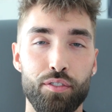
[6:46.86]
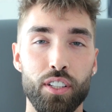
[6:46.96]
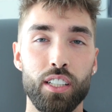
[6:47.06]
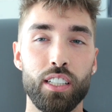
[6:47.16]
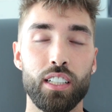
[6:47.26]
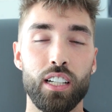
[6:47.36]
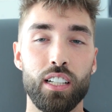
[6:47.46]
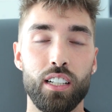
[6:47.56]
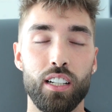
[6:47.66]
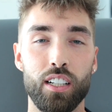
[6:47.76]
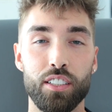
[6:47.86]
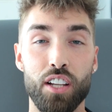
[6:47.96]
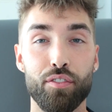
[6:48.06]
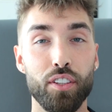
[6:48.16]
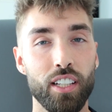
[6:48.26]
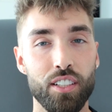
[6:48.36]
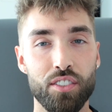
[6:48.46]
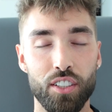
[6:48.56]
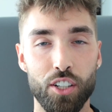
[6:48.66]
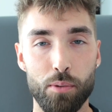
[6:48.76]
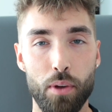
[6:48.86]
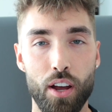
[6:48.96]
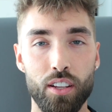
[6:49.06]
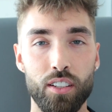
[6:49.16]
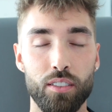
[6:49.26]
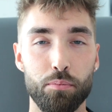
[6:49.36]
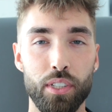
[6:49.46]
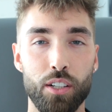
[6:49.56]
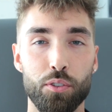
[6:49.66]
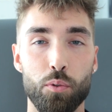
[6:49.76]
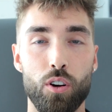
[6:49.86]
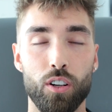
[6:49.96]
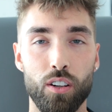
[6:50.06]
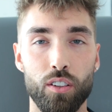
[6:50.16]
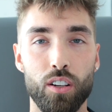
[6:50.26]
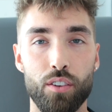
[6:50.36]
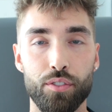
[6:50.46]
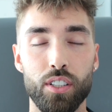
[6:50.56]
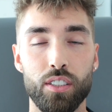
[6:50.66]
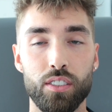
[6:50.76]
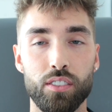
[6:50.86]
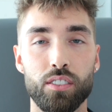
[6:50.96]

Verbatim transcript: feeling, uh, not feeling insecure about it and being able to walk around confident.